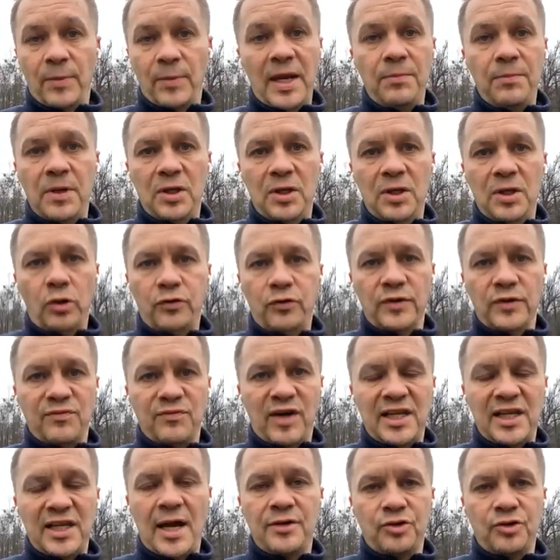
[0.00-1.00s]
Maybe not with
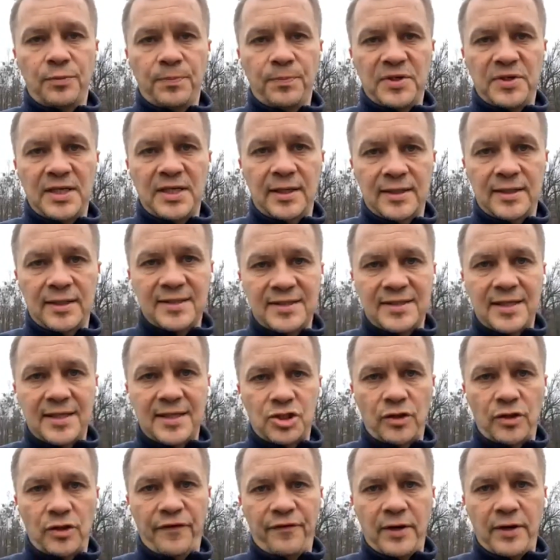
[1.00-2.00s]
100%
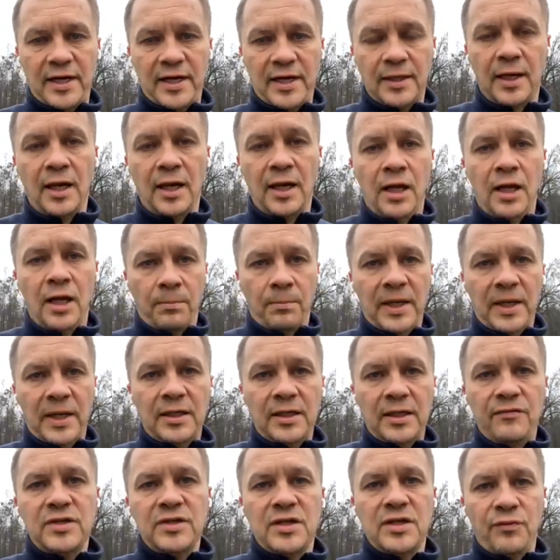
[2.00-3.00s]
existential threat, but
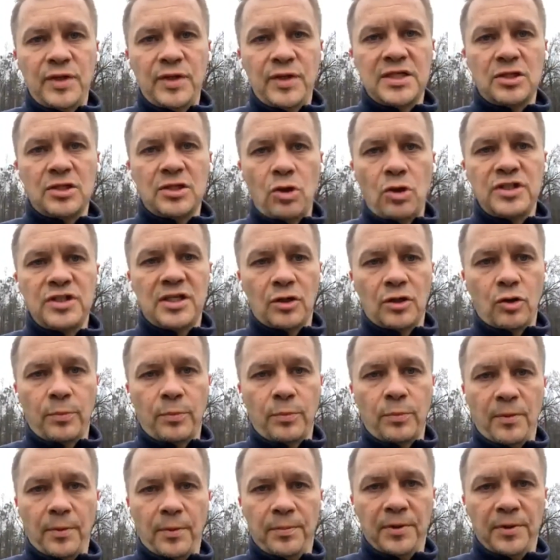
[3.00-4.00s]
with non-zero
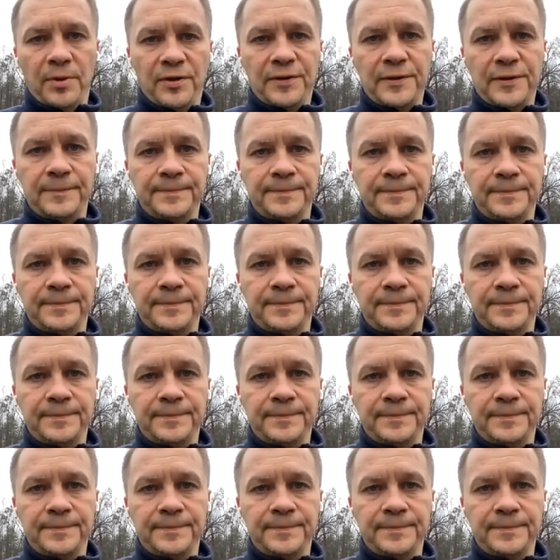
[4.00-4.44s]
probability.